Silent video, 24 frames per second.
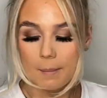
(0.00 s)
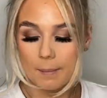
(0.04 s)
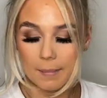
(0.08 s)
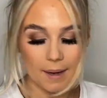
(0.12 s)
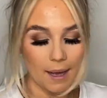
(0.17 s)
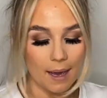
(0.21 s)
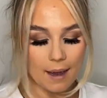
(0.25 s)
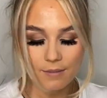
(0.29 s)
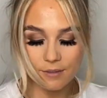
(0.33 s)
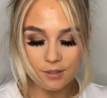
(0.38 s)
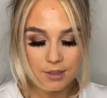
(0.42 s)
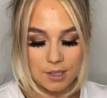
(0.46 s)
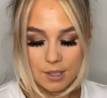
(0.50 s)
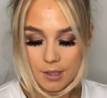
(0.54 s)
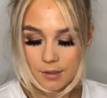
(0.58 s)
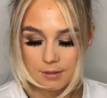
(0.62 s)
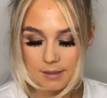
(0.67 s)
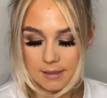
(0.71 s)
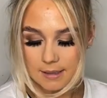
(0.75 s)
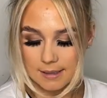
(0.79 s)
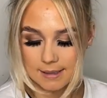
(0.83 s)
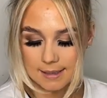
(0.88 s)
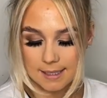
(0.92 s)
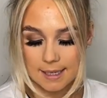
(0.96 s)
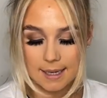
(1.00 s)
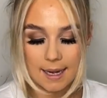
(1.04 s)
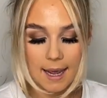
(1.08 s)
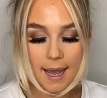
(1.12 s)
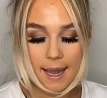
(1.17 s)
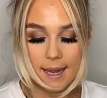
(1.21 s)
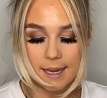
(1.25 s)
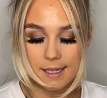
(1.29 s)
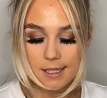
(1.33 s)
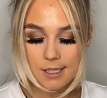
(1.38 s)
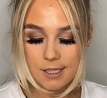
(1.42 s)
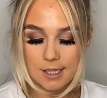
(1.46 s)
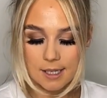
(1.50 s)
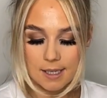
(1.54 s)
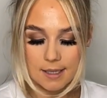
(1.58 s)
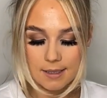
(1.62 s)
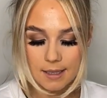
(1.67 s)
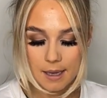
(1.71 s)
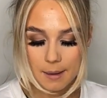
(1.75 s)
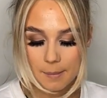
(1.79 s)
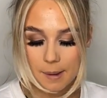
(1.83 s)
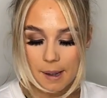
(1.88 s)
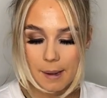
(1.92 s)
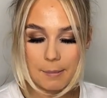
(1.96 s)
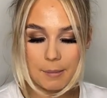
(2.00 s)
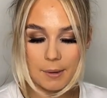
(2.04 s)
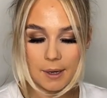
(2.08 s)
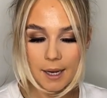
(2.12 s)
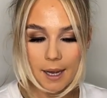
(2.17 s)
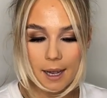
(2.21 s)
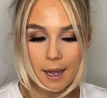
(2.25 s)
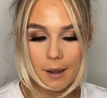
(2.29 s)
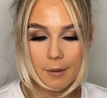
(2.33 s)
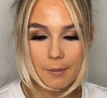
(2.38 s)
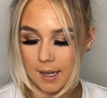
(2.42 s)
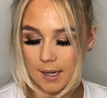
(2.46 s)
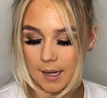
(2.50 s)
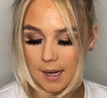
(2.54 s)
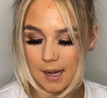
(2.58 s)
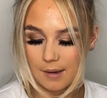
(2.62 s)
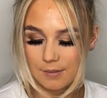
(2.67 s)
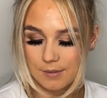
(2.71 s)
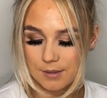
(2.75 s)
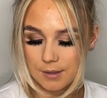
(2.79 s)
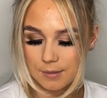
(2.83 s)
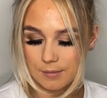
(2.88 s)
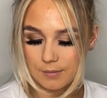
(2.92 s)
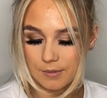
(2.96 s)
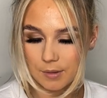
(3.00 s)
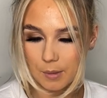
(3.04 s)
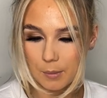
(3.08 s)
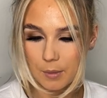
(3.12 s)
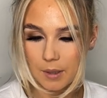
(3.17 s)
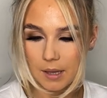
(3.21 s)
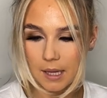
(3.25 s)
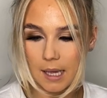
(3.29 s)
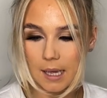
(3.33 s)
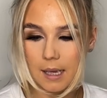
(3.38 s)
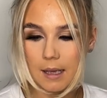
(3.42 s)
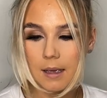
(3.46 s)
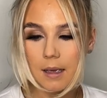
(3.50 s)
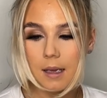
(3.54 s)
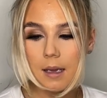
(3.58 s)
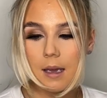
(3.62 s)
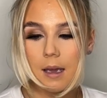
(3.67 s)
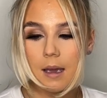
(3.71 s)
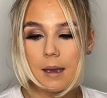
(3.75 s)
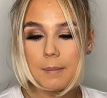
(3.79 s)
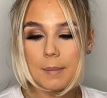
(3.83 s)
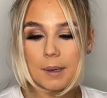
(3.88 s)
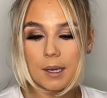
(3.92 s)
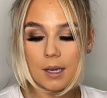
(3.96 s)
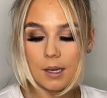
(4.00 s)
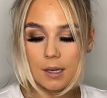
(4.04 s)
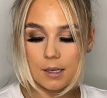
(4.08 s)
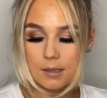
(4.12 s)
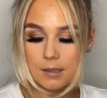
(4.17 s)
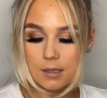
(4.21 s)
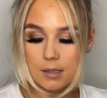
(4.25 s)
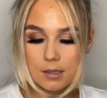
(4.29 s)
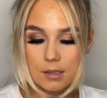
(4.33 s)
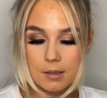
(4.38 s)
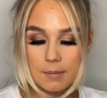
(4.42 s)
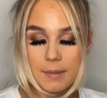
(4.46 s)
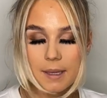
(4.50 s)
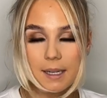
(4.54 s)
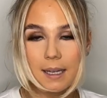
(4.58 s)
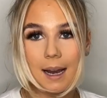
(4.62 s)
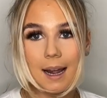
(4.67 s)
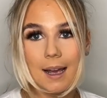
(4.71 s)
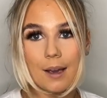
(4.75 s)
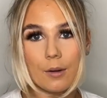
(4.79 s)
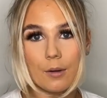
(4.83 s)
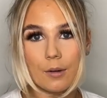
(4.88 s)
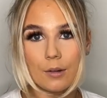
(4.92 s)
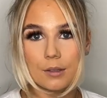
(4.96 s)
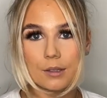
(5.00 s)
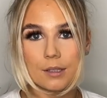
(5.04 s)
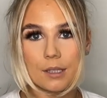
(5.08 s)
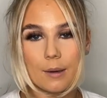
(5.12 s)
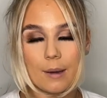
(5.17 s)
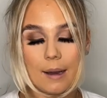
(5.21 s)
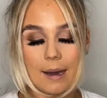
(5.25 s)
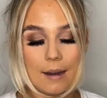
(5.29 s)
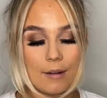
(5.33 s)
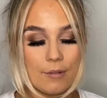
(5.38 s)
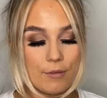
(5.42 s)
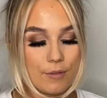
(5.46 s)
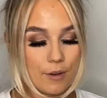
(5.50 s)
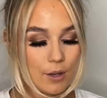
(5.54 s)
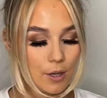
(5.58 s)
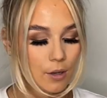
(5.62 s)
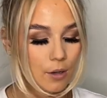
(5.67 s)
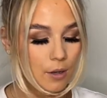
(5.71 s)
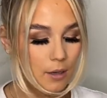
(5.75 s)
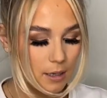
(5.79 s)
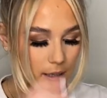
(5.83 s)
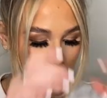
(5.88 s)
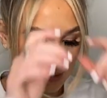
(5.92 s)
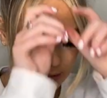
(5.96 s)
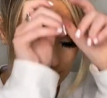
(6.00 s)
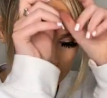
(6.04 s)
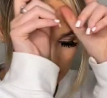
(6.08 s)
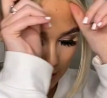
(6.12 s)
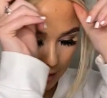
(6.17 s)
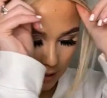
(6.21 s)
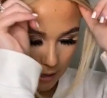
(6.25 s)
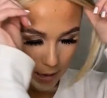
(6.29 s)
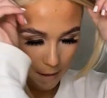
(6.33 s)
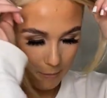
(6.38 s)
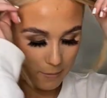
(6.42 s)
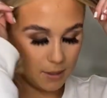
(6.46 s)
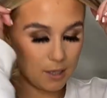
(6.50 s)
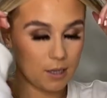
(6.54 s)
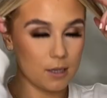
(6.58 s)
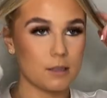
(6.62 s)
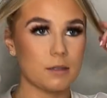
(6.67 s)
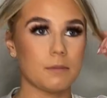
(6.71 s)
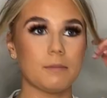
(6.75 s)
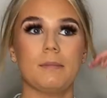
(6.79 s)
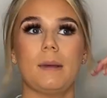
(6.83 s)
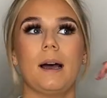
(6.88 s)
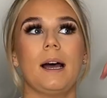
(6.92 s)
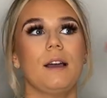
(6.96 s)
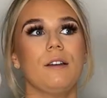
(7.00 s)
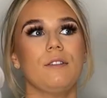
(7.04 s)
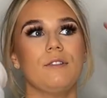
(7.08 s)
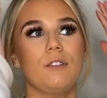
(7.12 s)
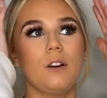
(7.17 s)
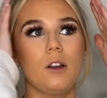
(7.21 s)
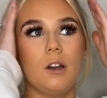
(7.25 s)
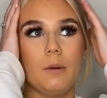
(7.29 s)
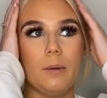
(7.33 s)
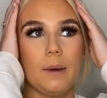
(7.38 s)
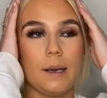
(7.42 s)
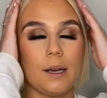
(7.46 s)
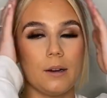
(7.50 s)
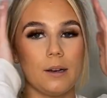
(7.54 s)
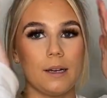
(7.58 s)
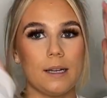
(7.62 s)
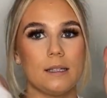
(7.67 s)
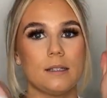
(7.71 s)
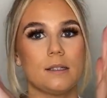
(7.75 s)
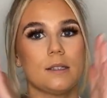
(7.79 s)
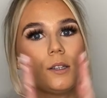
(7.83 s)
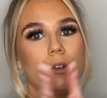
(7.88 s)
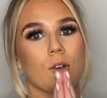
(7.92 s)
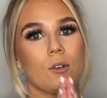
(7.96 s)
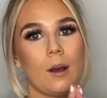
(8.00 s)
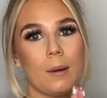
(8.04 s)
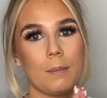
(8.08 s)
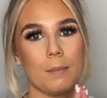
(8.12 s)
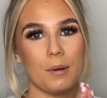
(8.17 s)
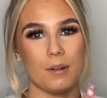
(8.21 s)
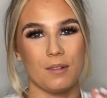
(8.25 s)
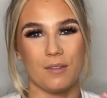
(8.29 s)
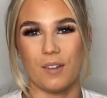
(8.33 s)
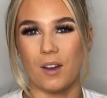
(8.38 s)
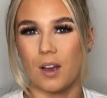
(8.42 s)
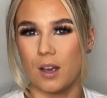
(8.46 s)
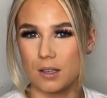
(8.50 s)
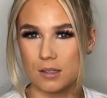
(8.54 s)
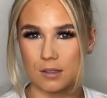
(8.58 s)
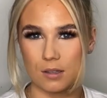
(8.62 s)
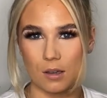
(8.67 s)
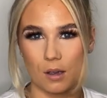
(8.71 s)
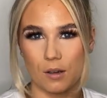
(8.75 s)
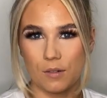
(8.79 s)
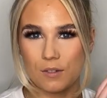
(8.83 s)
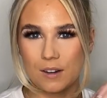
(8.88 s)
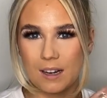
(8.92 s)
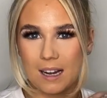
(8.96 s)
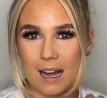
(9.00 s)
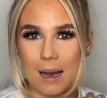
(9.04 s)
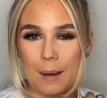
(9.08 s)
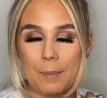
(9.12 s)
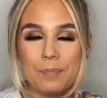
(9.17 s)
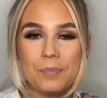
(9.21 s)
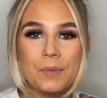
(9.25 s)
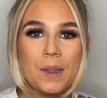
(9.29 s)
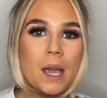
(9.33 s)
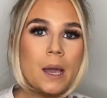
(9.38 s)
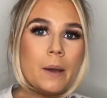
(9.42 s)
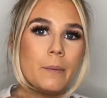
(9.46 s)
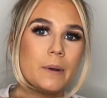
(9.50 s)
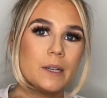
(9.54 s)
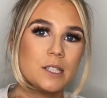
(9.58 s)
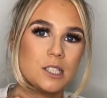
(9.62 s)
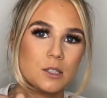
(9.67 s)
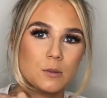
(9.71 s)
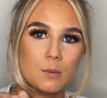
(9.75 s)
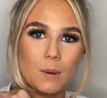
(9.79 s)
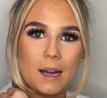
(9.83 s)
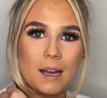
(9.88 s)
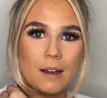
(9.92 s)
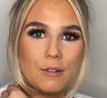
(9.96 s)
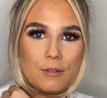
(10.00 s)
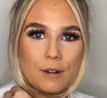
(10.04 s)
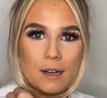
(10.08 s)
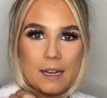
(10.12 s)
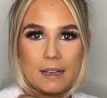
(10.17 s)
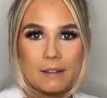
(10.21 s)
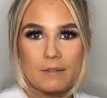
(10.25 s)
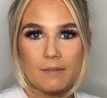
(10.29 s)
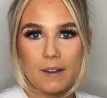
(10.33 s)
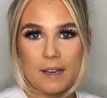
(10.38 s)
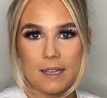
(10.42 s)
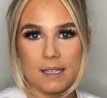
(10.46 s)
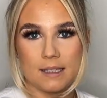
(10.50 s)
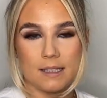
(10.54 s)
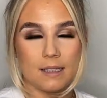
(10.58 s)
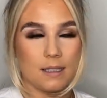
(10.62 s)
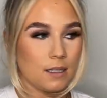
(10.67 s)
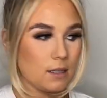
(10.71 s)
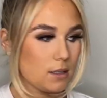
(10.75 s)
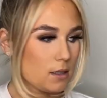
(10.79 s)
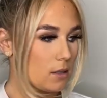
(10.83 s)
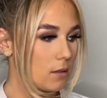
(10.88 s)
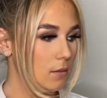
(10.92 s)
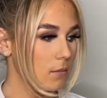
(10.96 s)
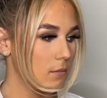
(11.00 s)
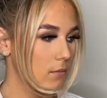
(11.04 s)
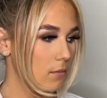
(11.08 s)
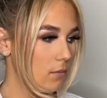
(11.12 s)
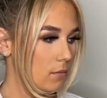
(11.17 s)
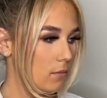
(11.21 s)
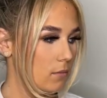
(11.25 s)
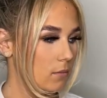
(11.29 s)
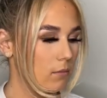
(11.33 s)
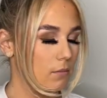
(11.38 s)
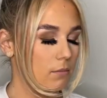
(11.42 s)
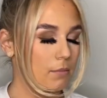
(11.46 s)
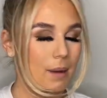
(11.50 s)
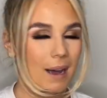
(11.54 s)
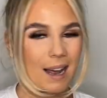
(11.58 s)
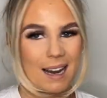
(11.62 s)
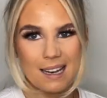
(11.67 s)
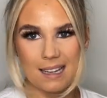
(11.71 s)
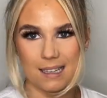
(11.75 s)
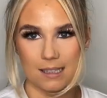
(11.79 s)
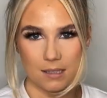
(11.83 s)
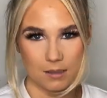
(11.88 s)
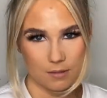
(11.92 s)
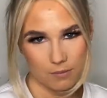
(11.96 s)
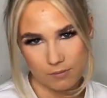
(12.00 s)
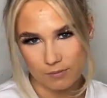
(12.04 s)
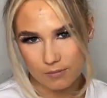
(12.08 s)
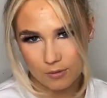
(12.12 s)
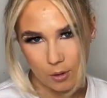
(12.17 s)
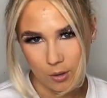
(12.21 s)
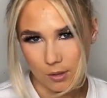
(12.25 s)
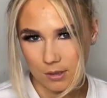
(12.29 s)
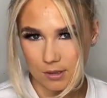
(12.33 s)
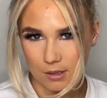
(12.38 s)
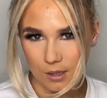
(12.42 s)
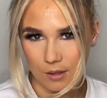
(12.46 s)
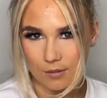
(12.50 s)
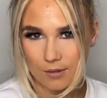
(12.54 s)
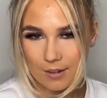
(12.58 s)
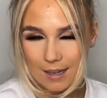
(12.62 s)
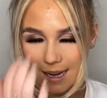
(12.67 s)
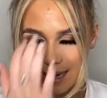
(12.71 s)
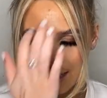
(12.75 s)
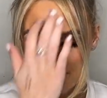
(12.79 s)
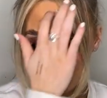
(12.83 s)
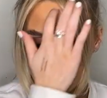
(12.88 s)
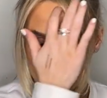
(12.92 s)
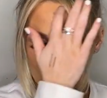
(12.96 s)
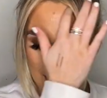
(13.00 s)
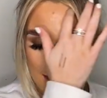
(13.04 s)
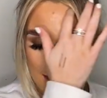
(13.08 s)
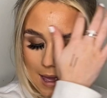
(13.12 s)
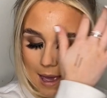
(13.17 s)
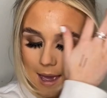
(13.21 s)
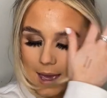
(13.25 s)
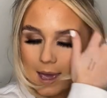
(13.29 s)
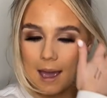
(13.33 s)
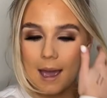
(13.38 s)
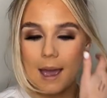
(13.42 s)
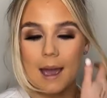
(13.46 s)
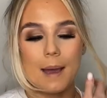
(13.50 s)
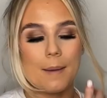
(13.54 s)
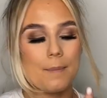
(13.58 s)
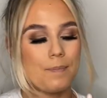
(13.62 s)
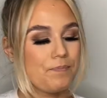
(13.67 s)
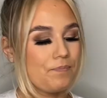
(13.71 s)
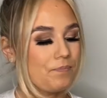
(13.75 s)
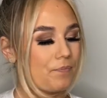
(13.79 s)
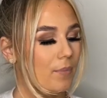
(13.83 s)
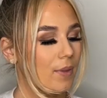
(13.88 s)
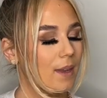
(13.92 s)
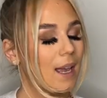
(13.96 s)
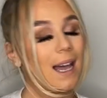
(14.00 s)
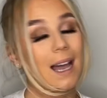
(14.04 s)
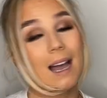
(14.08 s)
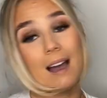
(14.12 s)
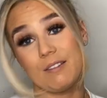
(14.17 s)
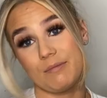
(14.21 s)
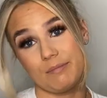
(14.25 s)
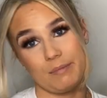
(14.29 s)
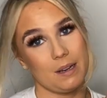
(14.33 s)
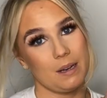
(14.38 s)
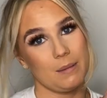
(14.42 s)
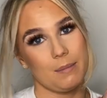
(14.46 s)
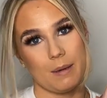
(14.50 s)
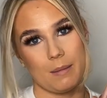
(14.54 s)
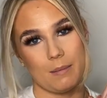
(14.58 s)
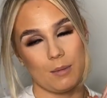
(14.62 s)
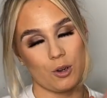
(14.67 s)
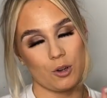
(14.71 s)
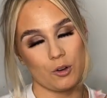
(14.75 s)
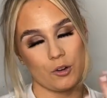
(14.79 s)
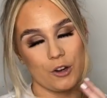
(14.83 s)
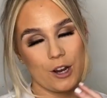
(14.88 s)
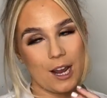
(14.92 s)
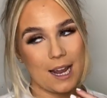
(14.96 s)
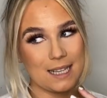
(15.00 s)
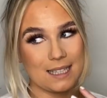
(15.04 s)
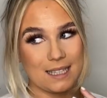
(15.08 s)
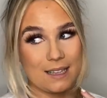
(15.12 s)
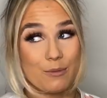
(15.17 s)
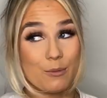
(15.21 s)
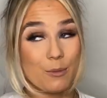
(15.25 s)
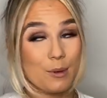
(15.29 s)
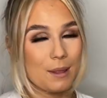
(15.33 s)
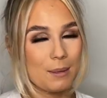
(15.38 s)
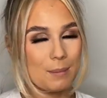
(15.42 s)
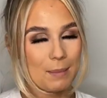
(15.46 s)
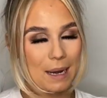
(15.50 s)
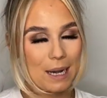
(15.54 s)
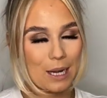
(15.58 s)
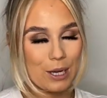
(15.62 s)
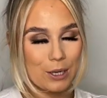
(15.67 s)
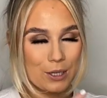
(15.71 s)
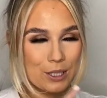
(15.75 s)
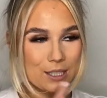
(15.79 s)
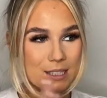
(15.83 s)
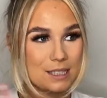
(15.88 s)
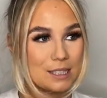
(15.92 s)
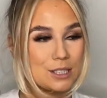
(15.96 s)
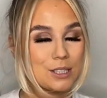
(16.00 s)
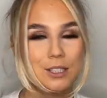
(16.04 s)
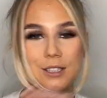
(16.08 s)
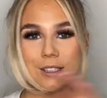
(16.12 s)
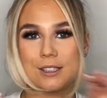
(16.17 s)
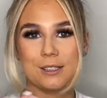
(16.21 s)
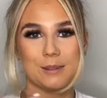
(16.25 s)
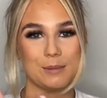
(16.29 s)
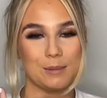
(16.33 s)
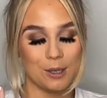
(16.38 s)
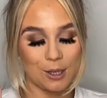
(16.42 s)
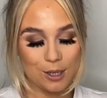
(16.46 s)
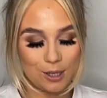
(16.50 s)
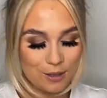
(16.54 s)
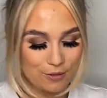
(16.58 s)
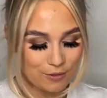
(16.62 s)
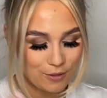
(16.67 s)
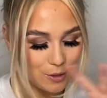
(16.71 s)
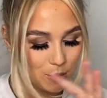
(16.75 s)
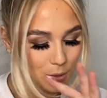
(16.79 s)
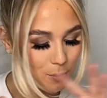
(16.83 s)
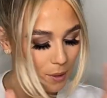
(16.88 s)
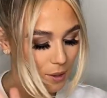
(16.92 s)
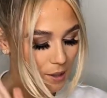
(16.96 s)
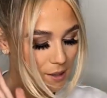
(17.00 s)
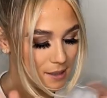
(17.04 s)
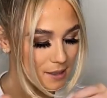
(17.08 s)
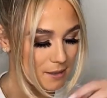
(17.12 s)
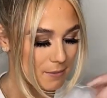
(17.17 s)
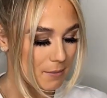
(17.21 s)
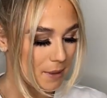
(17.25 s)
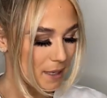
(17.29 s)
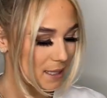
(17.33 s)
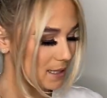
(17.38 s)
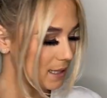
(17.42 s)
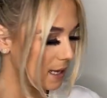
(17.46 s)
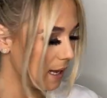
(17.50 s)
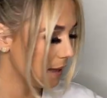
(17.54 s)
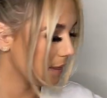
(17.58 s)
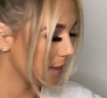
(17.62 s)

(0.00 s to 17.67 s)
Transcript: But I haven't used this in ages. I might bring it out and have some fun with it, because something that I also have for colours, because my following on Instagram prefer soft glam, which is why I've really invested in some palettes for soft glam. I have been a bit more creative with my looks and done some colourful ones and bits like